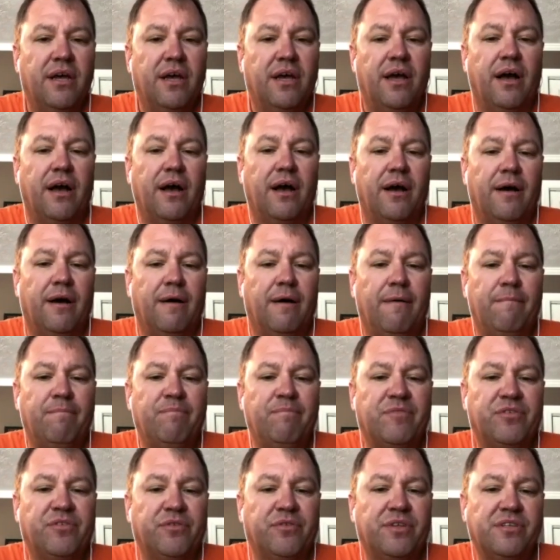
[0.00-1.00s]
Um,
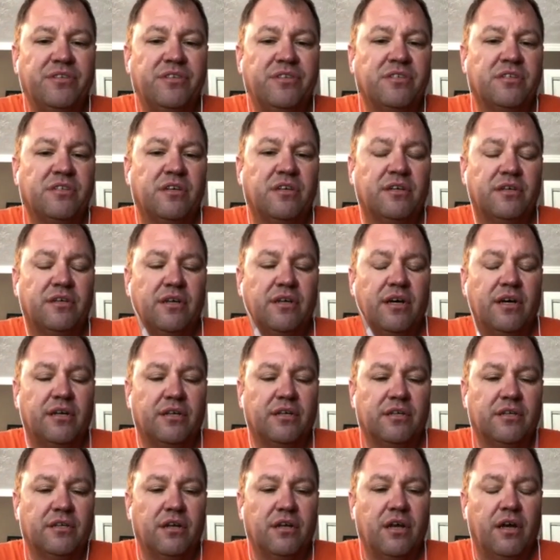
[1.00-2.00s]
so this is a, a,
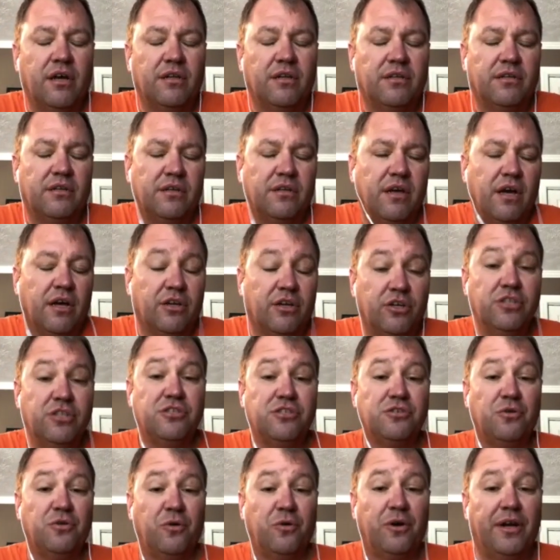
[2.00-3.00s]
a, a, good
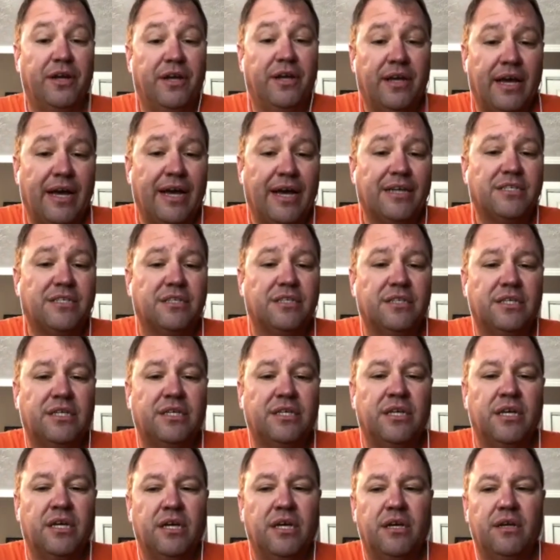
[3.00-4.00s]
story,
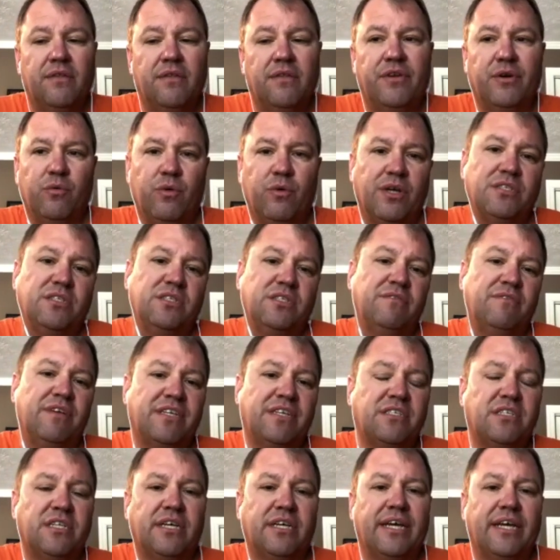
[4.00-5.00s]
actually. There was an
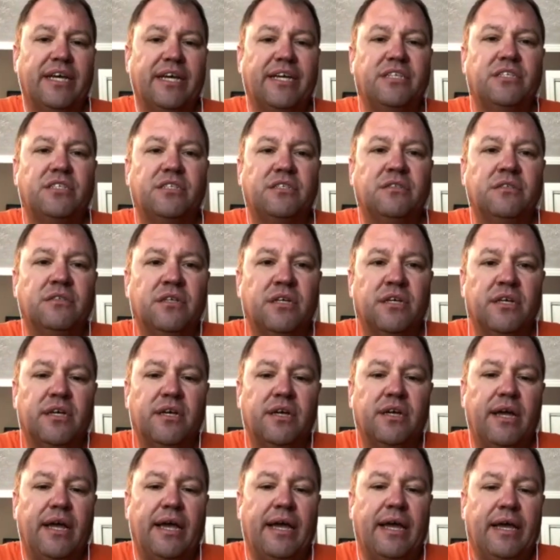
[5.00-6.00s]
investigation,
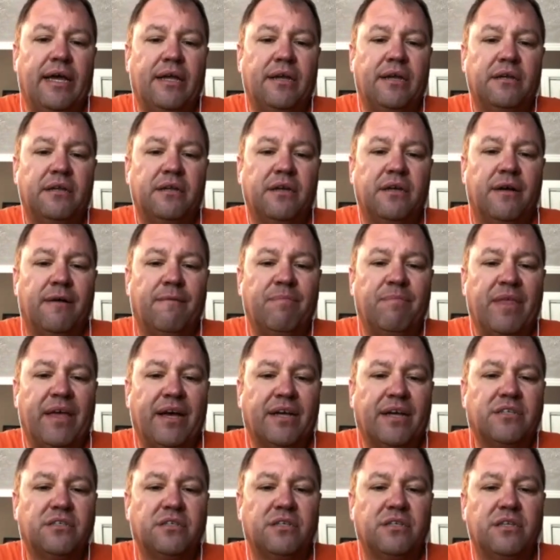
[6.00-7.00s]
and um,
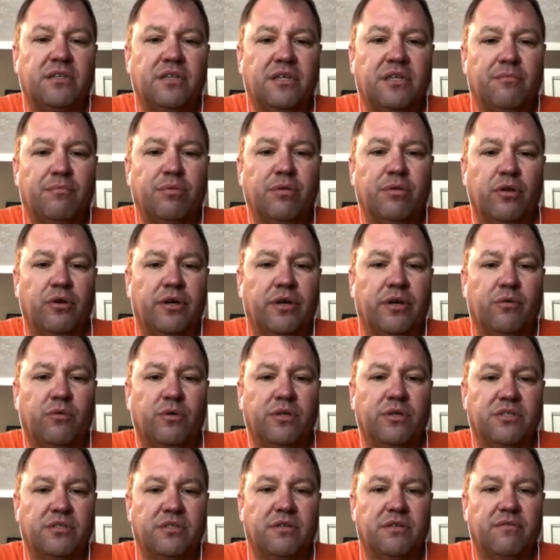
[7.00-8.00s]
actually the employer
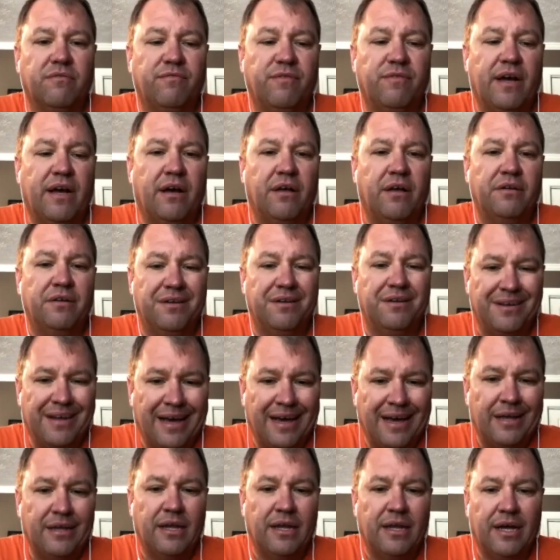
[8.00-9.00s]
was found
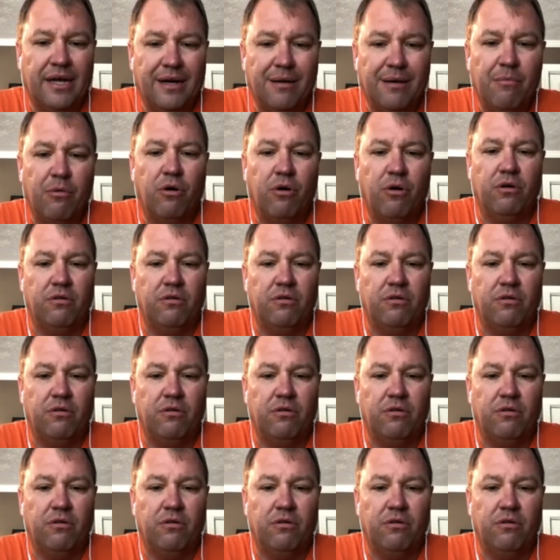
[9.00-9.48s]
not liable